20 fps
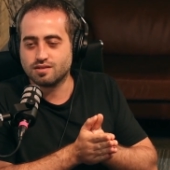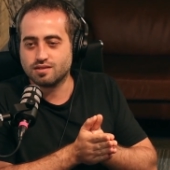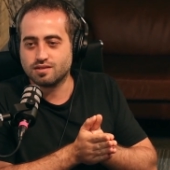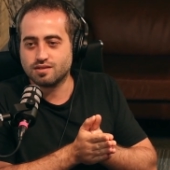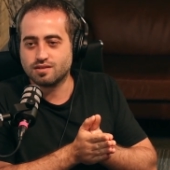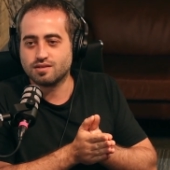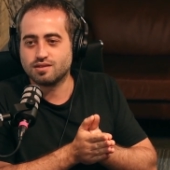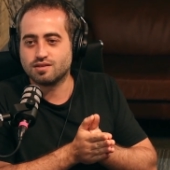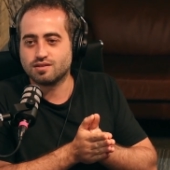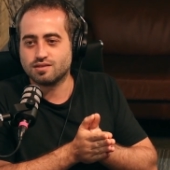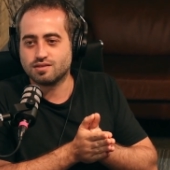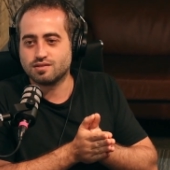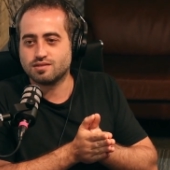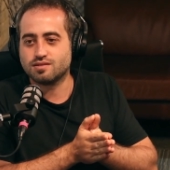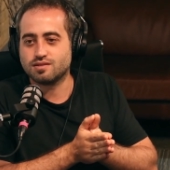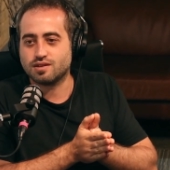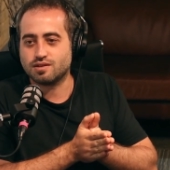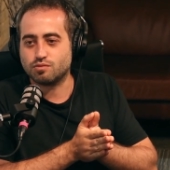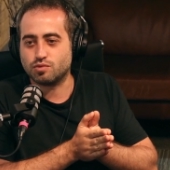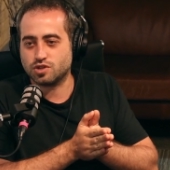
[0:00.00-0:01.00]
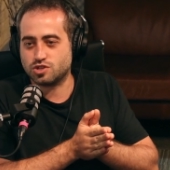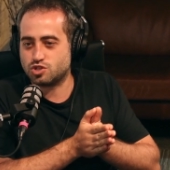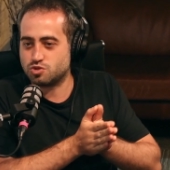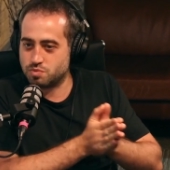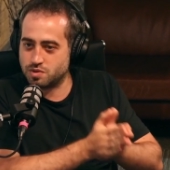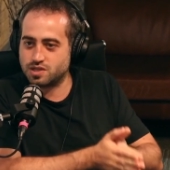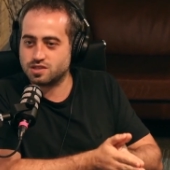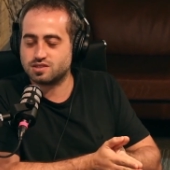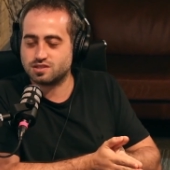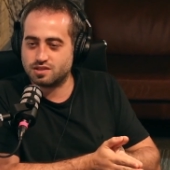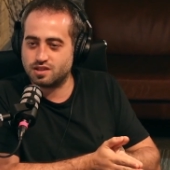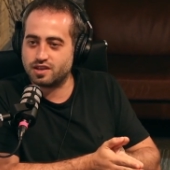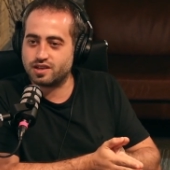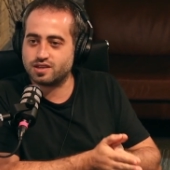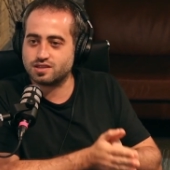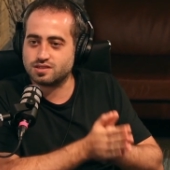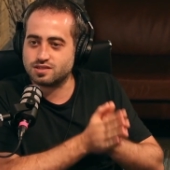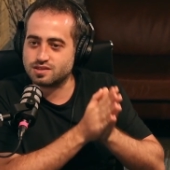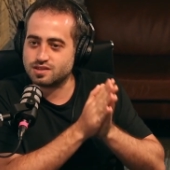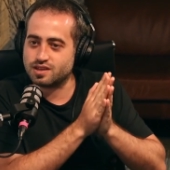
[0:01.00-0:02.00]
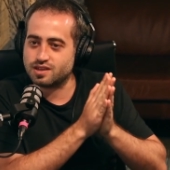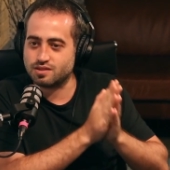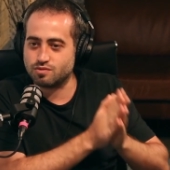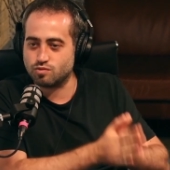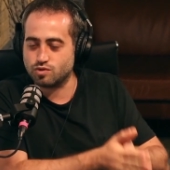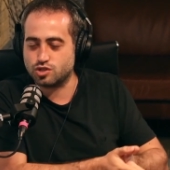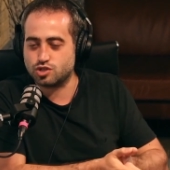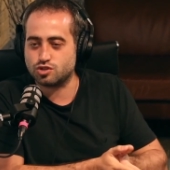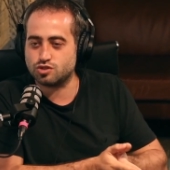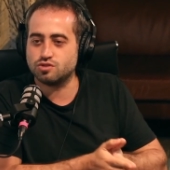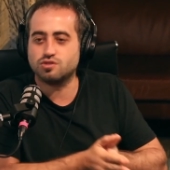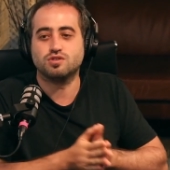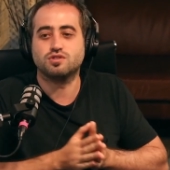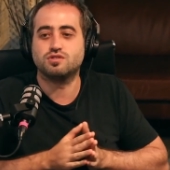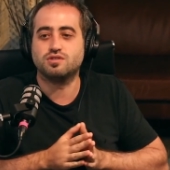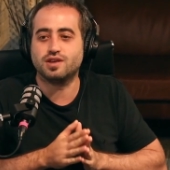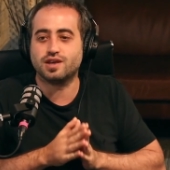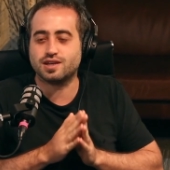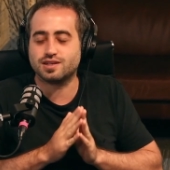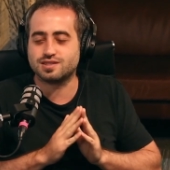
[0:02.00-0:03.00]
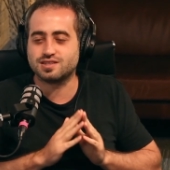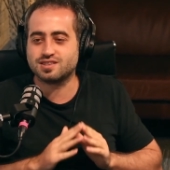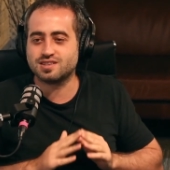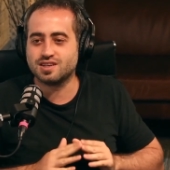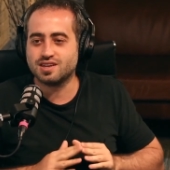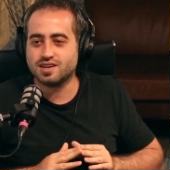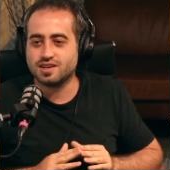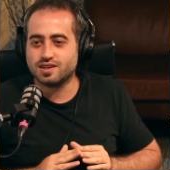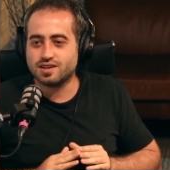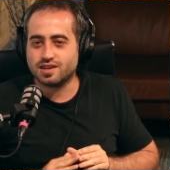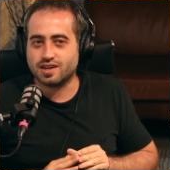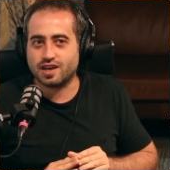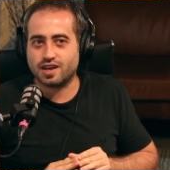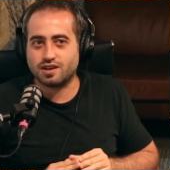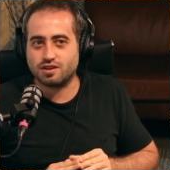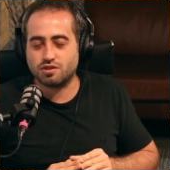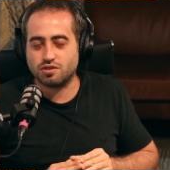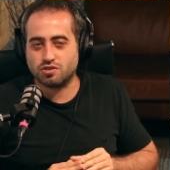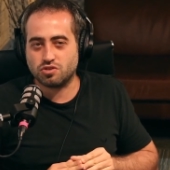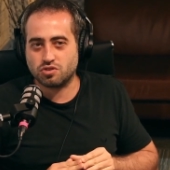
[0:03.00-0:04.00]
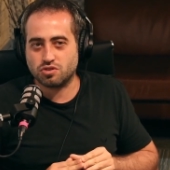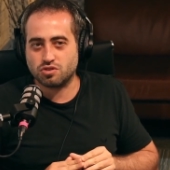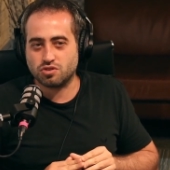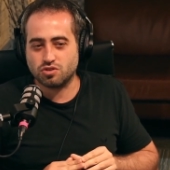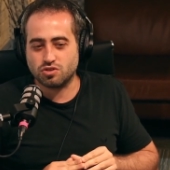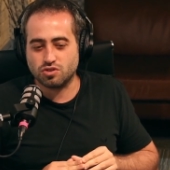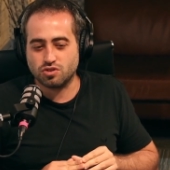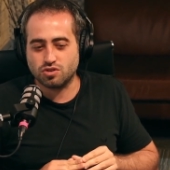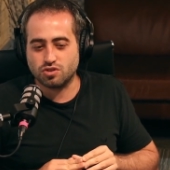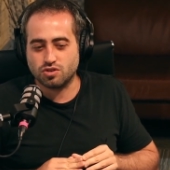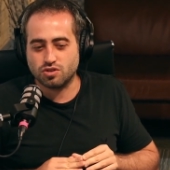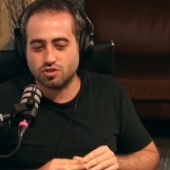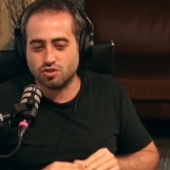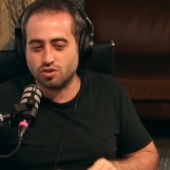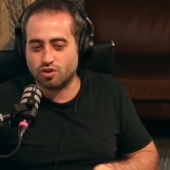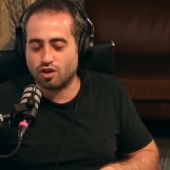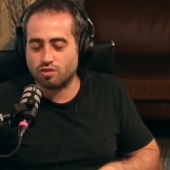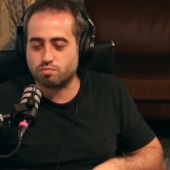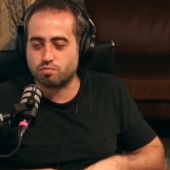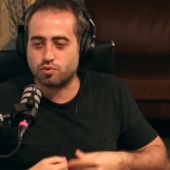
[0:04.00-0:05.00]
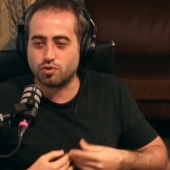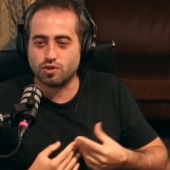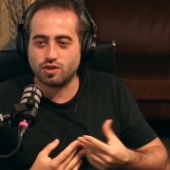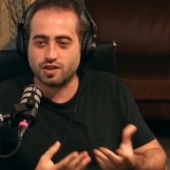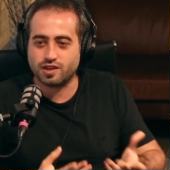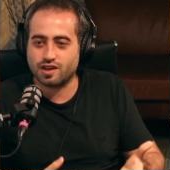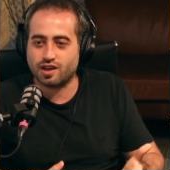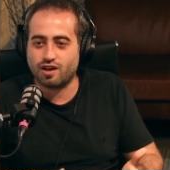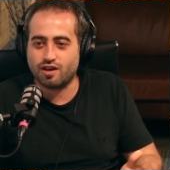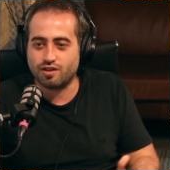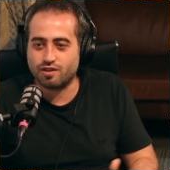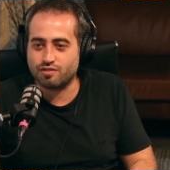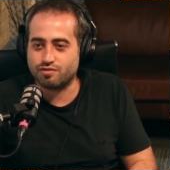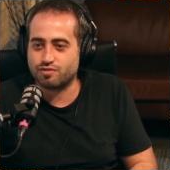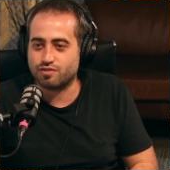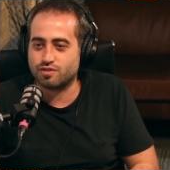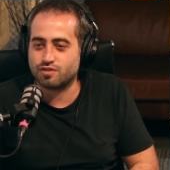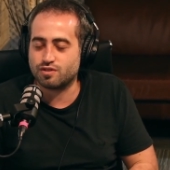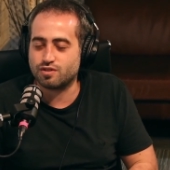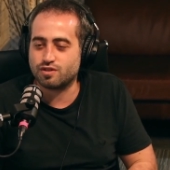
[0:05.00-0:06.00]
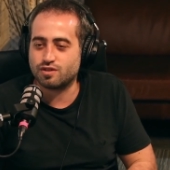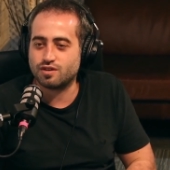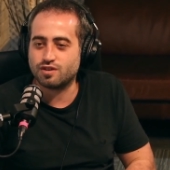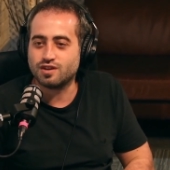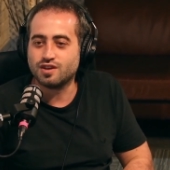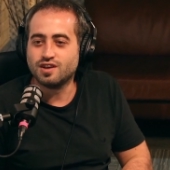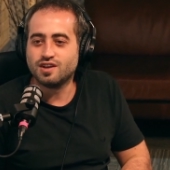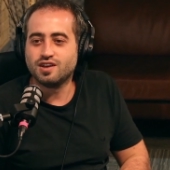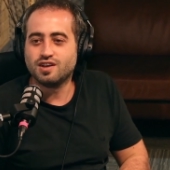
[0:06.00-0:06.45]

Yeah. Which means this, and we should do this. And you're not pulling out of your...